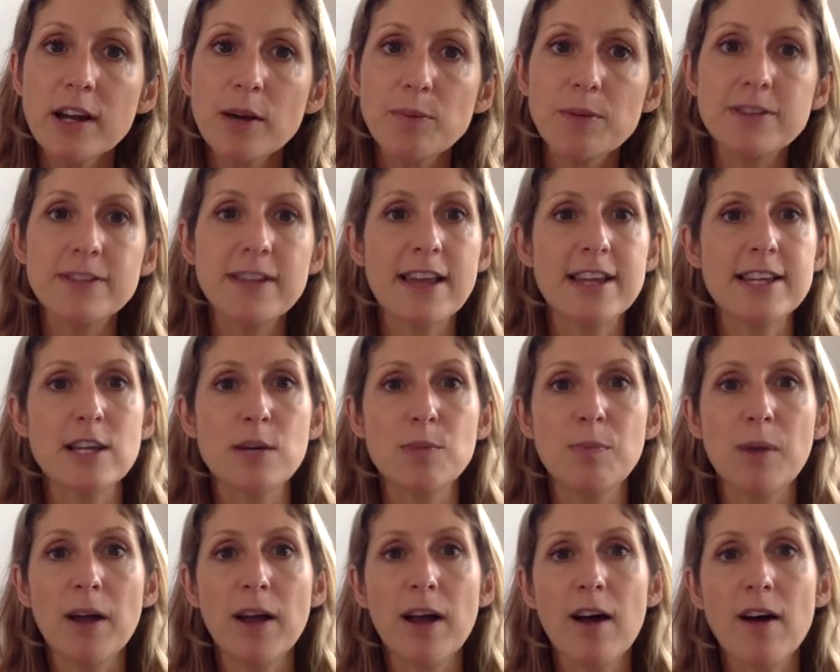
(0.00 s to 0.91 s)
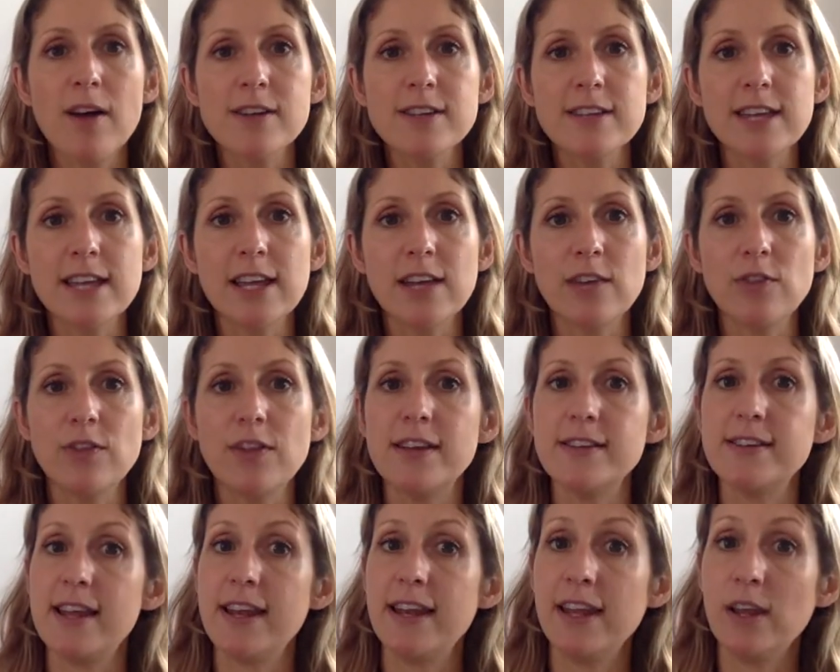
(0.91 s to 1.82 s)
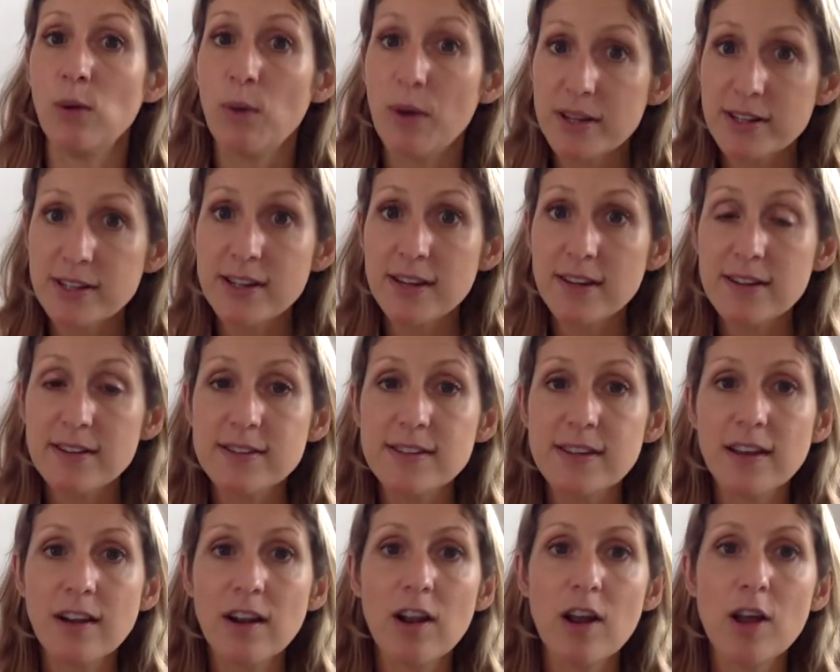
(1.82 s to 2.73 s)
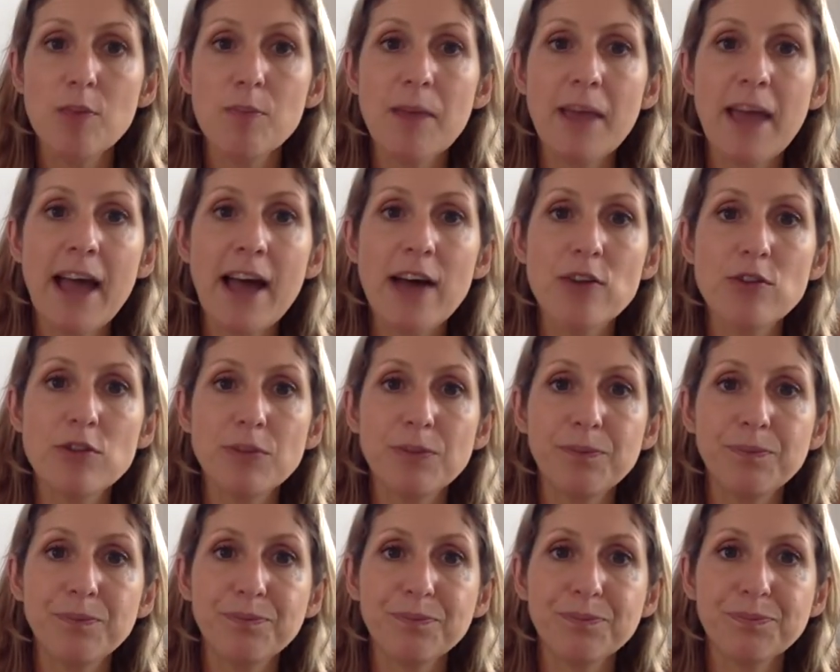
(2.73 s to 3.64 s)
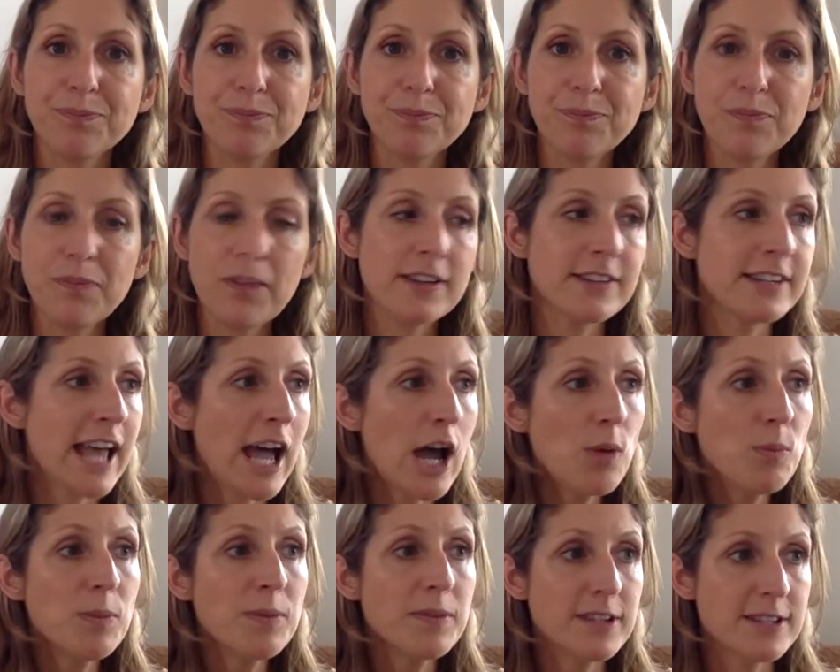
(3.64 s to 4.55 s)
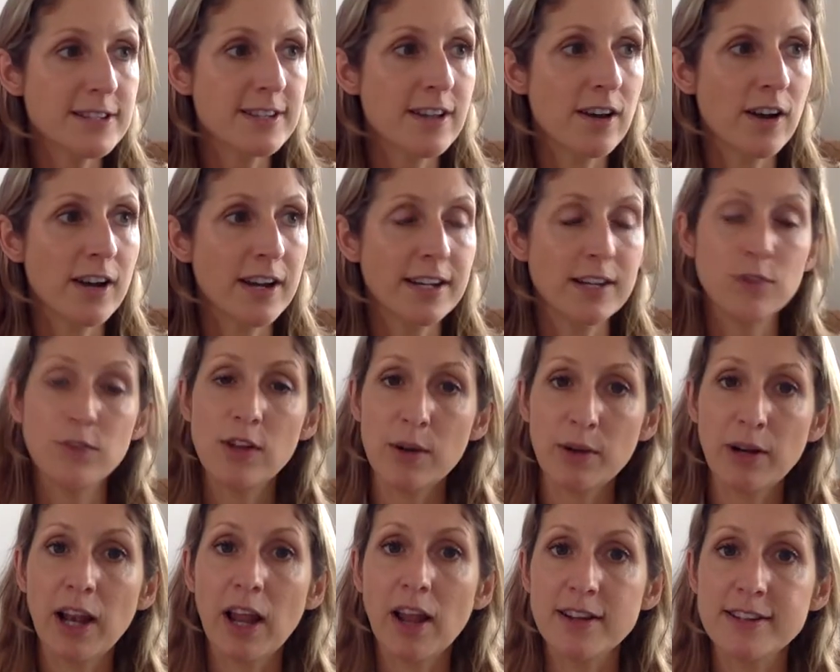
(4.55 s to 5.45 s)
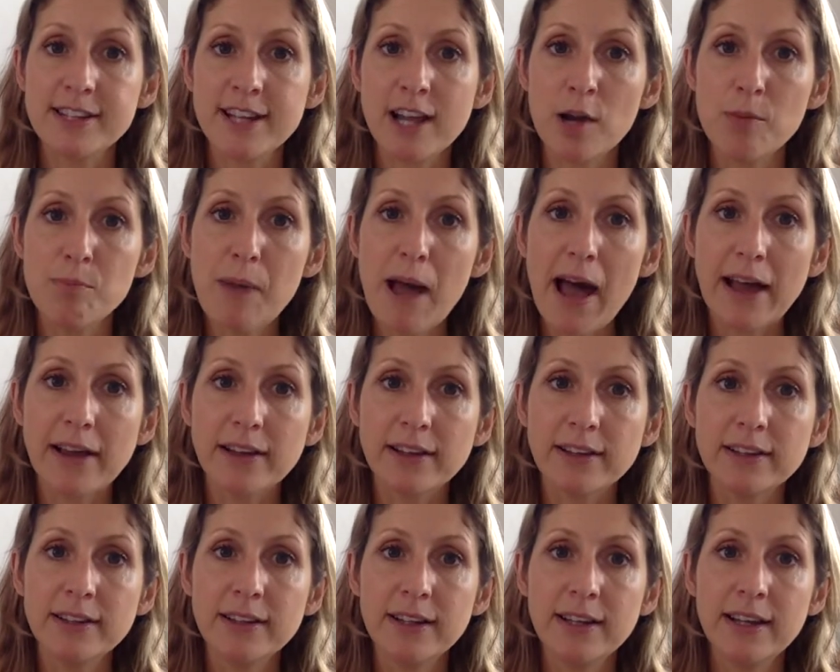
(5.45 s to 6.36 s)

up the session by asking if there's any questions the client may have to help them decide if they would like to come back.